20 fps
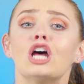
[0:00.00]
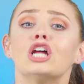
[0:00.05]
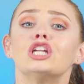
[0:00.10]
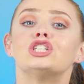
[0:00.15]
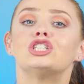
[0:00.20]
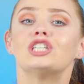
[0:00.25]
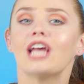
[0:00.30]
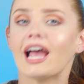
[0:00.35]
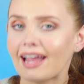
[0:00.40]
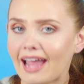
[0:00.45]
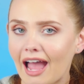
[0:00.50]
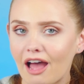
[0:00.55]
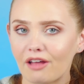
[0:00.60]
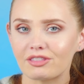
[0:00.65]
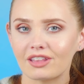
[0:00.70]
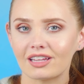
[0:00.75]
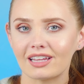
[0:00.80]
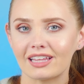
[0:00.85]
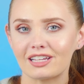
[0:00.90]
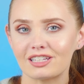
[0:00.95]
Check out
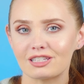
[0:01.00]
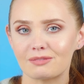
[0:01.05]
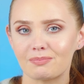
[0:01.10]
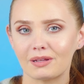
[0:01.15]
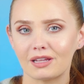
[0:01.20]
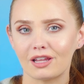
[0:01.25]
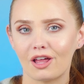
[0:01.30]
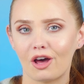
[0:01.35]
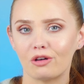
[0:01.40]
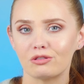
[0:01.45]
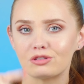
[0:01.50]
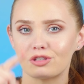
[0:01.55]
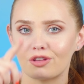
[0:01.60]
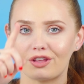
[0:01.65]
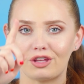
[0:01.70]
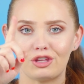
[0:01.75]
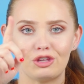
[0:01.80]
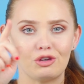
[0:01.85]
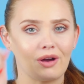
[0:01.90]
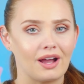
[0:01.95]
the links below so
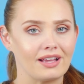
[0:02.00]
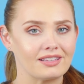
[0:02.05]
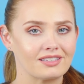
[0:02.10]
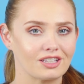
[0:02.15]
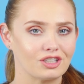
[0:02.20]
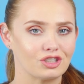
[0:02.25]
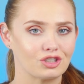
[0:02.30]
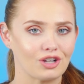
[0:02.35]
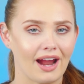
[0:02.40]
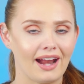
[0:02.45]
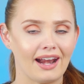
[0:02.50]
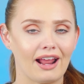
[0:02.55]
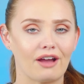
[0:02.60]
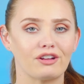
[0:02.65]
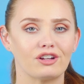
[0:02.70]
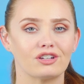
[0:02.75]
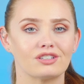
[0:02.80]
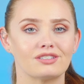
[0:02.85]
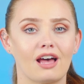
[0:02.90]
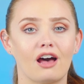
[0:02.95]
that you guys can try it out
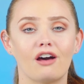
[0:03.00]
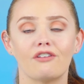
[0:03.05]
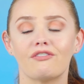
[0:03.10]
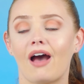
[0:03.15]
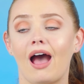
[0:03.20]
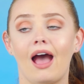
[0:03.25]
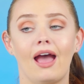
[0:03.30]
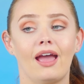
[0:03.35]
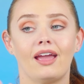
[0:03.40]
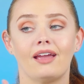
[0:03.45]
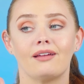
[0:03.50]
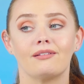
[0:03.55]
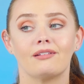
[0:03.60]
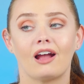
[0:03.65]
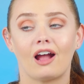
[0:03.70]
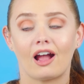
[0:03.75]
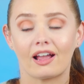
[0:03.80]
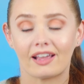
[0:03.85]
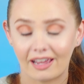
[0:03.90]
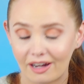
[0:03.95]
yourself. I
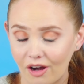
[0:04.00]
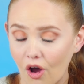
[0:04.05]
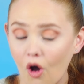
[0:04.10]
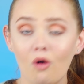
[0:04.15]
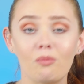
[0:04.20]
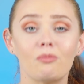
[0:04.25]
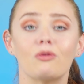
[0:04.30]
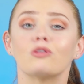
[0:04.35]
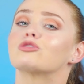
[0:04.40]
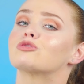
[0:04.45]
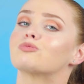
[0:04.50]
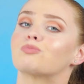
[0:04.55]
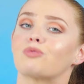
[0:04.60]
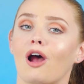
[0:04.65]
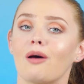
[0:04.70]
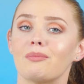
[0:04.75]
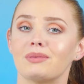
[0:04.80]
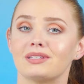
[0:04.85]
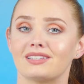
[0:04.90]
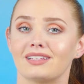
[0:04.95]
can almost
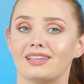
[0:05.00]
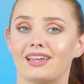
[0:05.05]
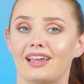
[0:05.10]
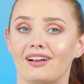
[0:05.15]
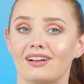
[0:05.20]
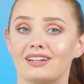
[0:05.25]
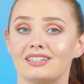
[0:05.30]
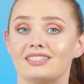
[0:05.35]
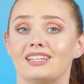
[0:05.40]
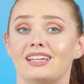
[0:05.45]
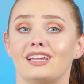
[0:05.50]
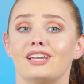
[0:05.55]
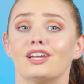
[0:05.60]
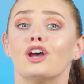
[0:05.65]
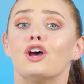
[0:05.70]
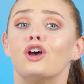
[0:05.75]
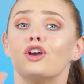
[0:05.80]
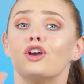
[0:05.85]
promise and guarantee